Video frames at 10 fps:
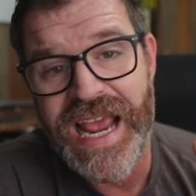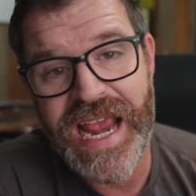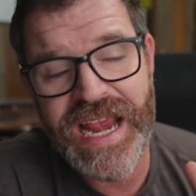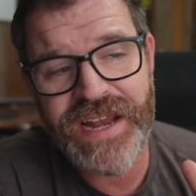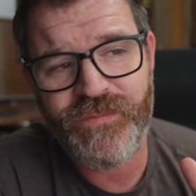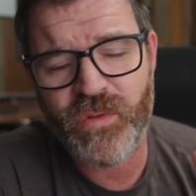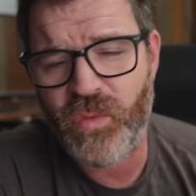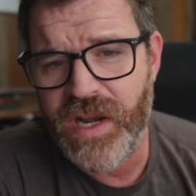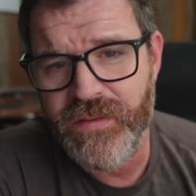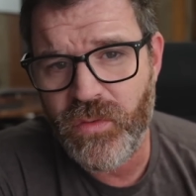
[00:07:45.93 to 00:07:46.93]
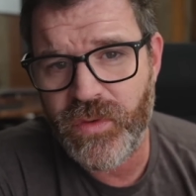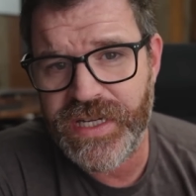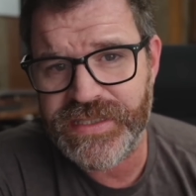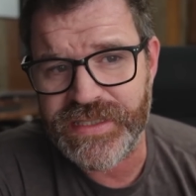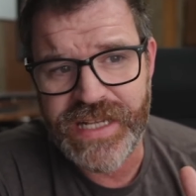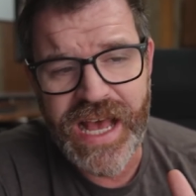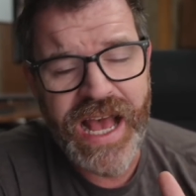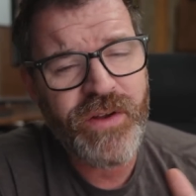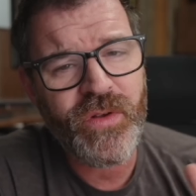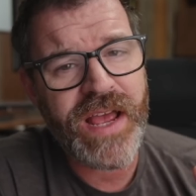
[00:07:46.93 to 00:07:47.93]
And for whatever reason,
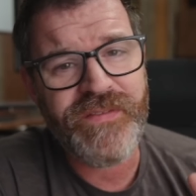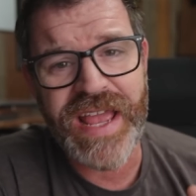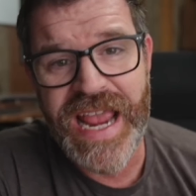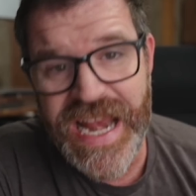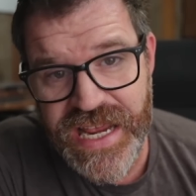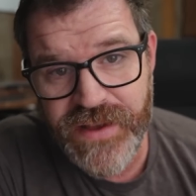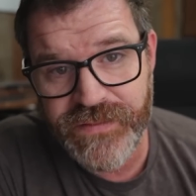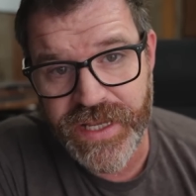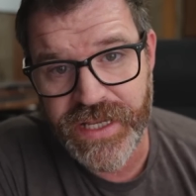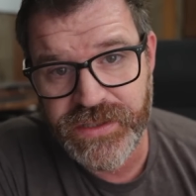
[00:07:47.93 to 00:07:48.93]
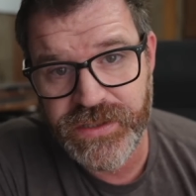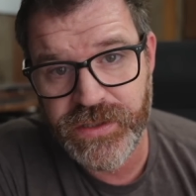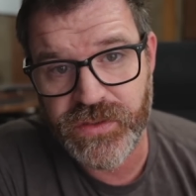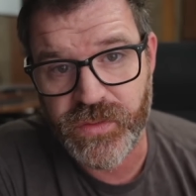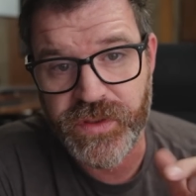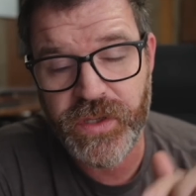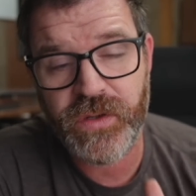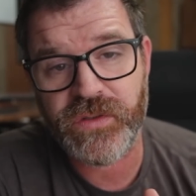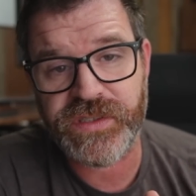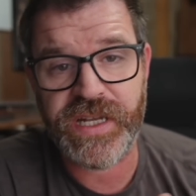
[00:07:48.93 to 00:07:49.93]
I don't have any of the issues with
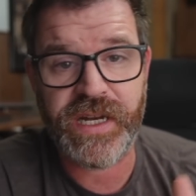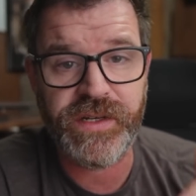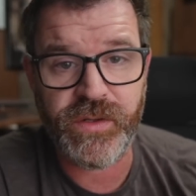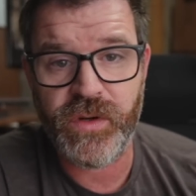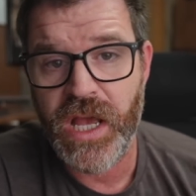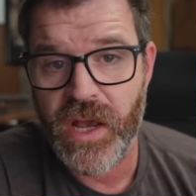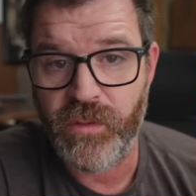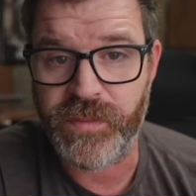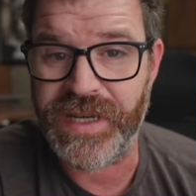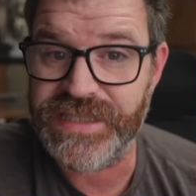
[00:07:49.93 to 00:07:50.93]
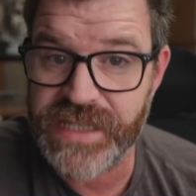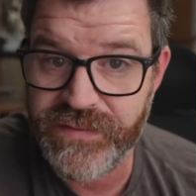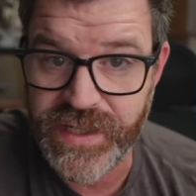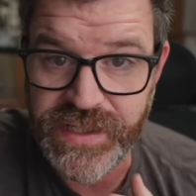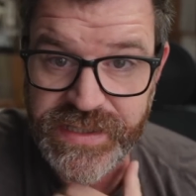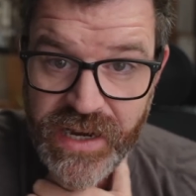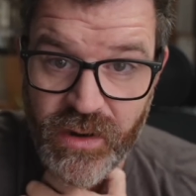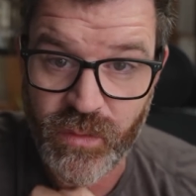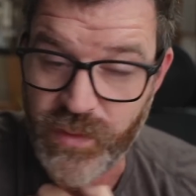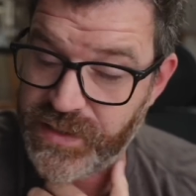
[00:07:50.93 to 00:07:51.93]
those that I do with my 70s
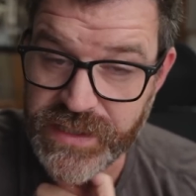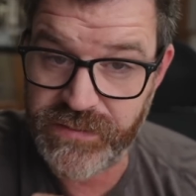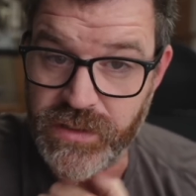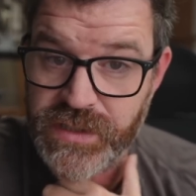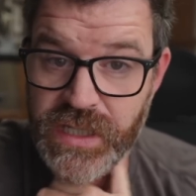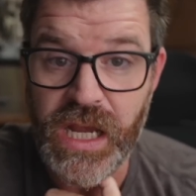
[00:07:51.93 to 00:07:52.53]
era receivers.